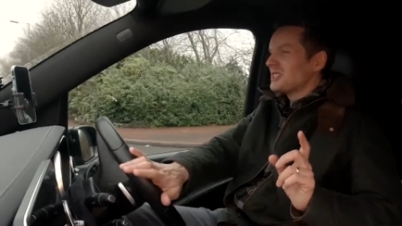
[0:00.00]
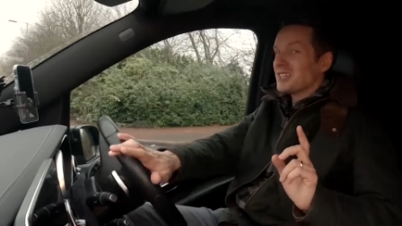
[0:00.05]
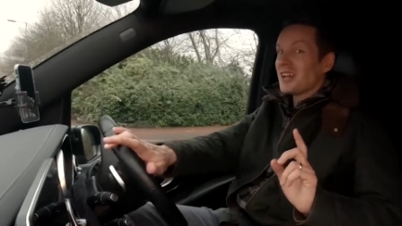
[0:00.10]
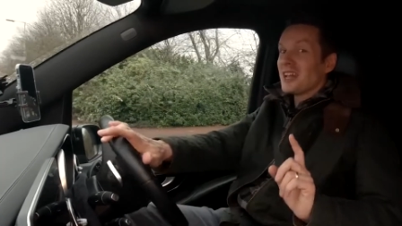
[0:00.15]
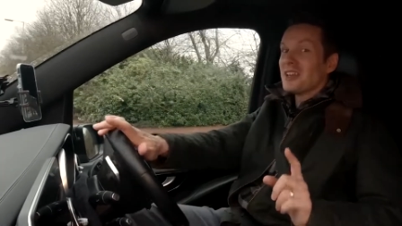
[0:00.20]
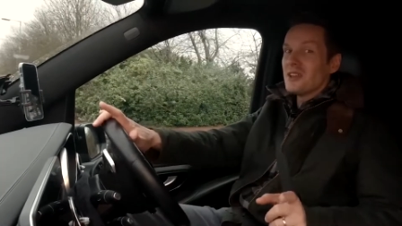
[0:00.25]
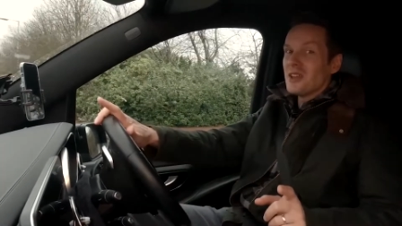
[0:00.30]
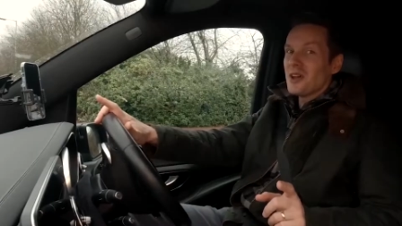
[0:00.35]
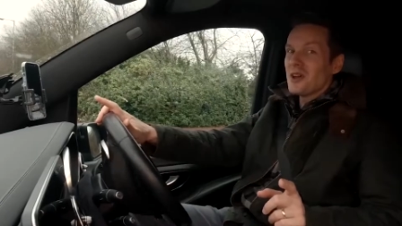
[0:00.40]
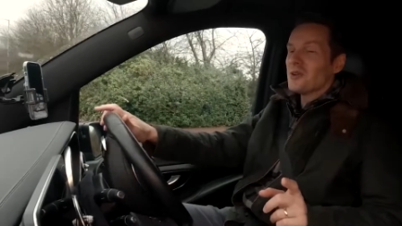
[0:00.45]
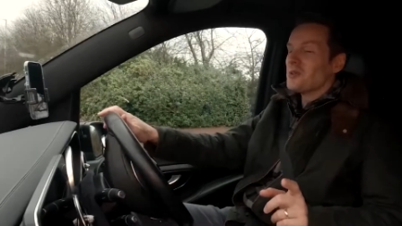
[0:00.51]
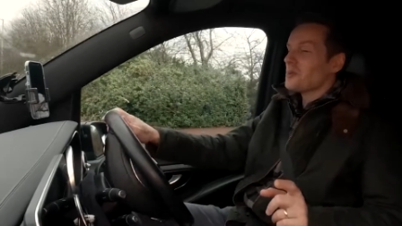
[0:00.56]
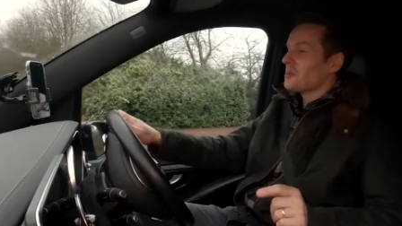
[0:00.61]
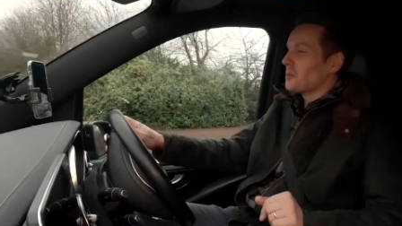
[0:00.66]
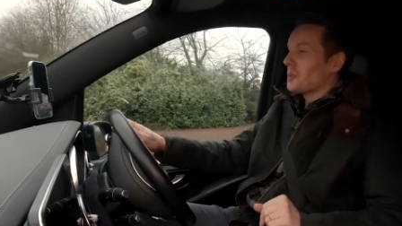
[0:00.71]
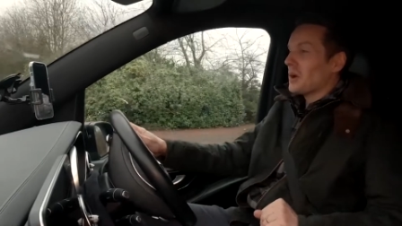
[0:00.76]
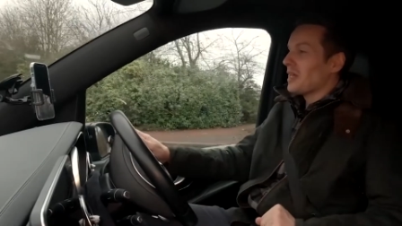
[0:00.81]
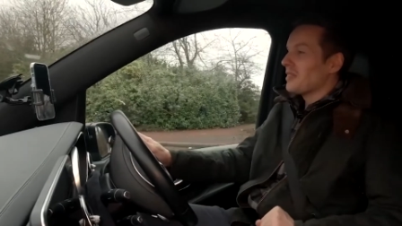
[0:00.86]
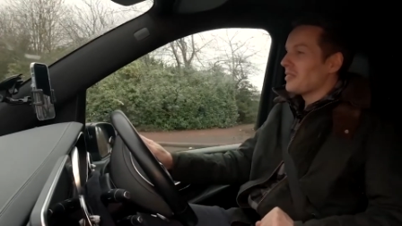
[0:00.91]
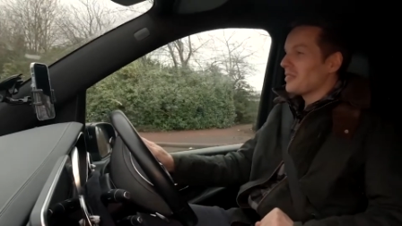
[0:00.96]
which I know
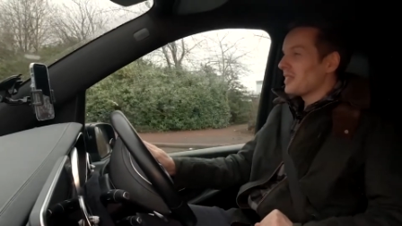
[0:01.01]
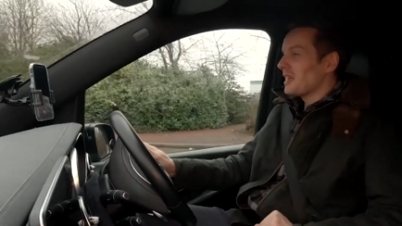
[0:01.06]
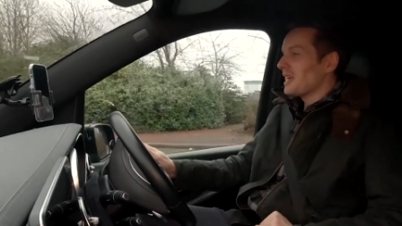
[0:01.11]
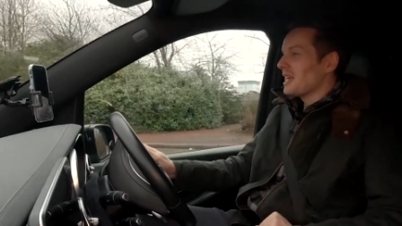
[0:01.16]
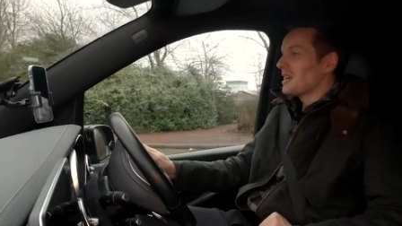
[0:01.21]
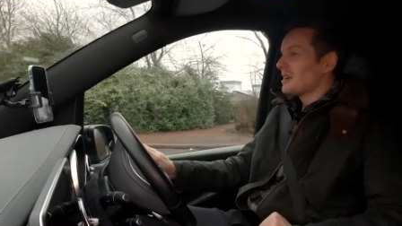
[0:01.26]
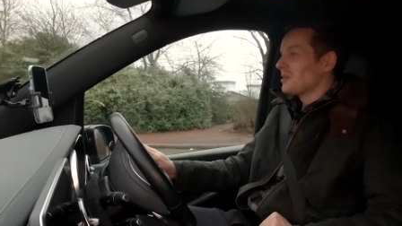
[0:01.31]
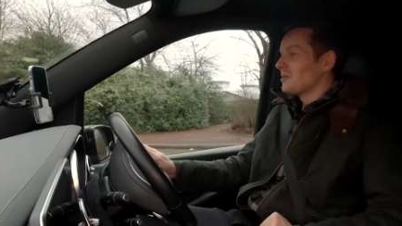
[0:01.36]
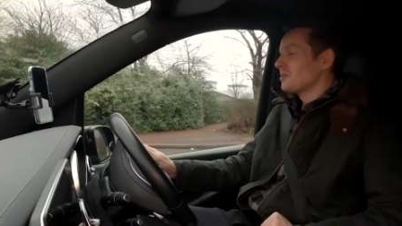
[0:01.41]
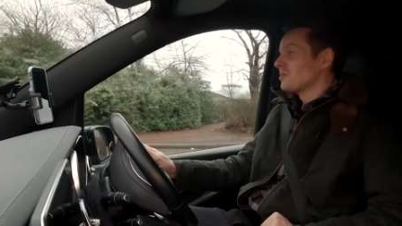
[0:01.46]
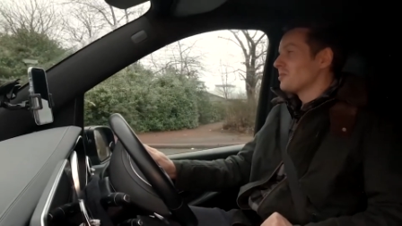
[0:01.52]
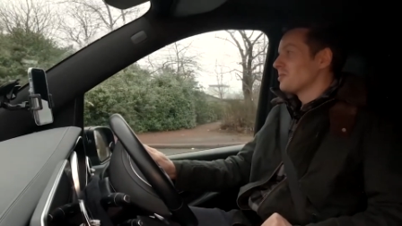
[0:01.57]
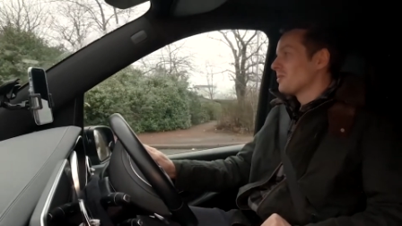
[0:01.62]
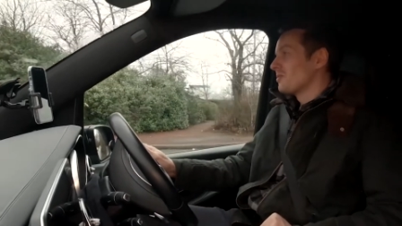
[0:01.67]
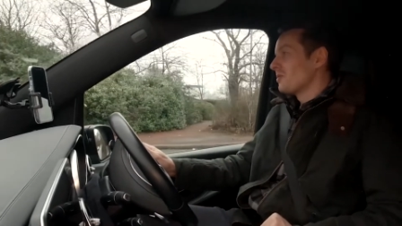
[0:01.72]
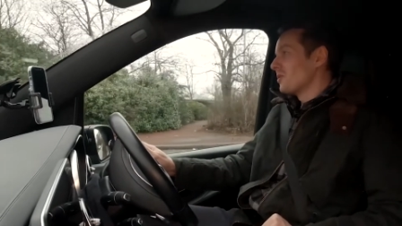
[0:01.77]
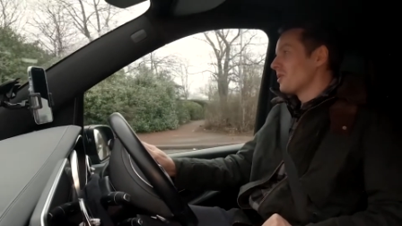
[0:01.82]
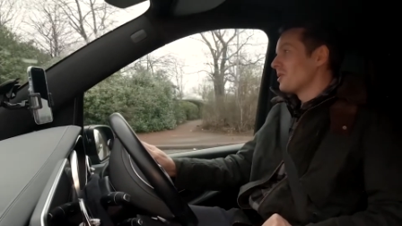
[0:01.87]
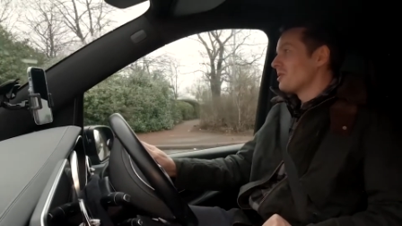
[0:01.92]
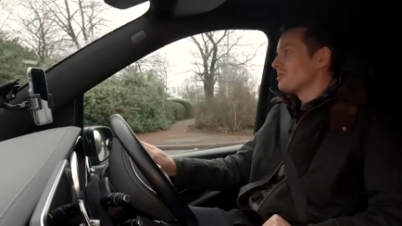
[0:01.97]
weren't there
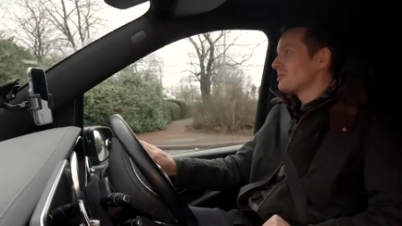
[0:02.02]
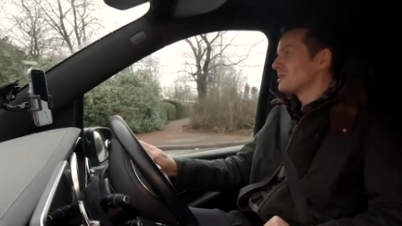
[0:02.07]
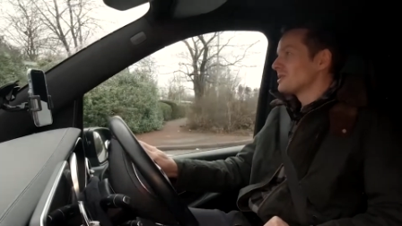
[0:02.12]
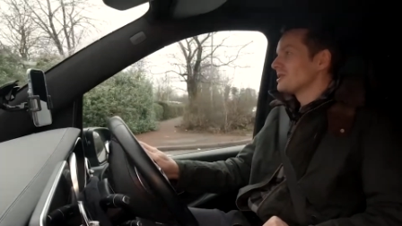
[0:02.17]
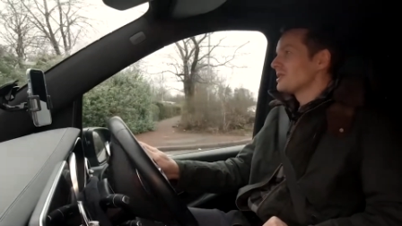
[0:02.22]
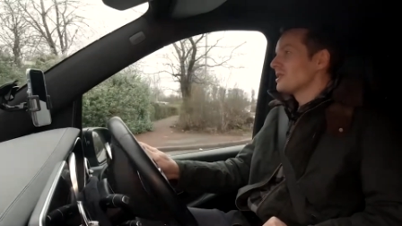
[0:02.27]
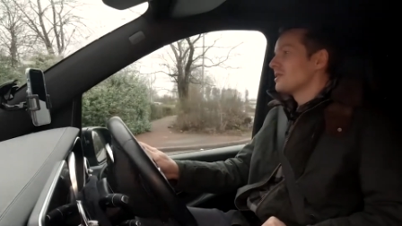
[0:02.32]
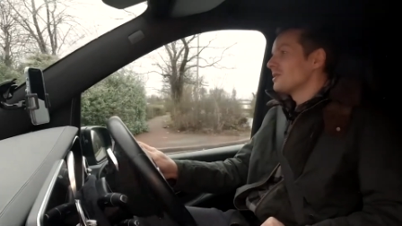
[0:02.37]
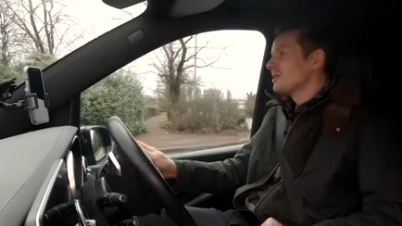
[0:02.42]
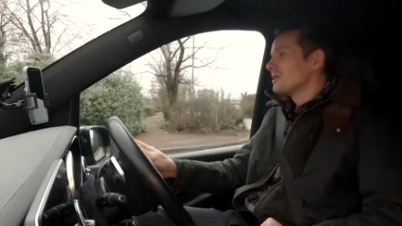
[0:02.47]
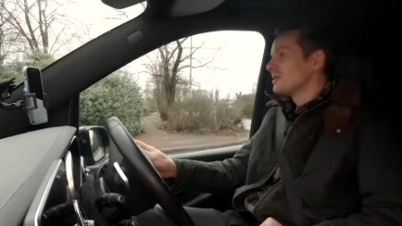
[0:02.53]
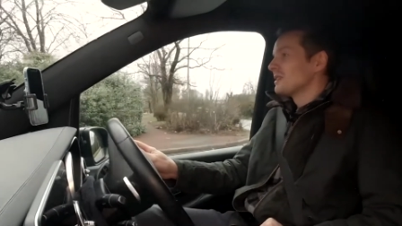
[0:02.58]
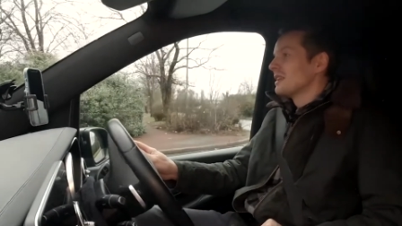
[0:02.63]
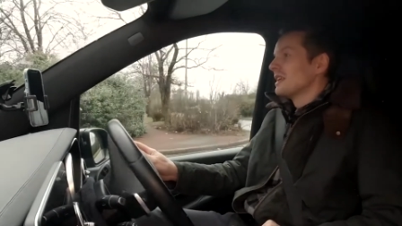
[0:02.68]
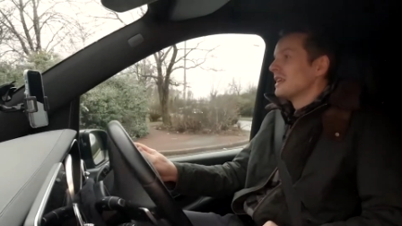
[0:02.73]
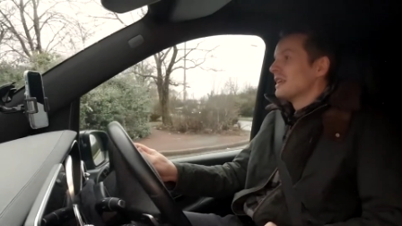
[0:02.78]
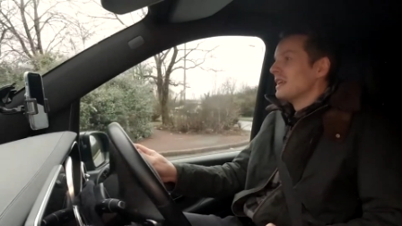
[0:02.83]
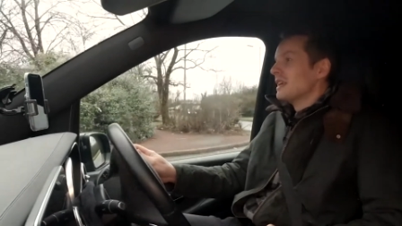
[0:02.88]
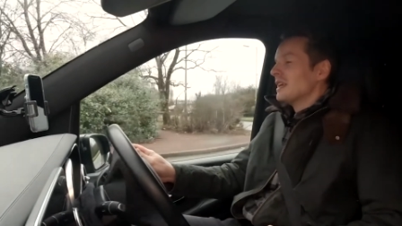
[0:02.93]
before it was stolen.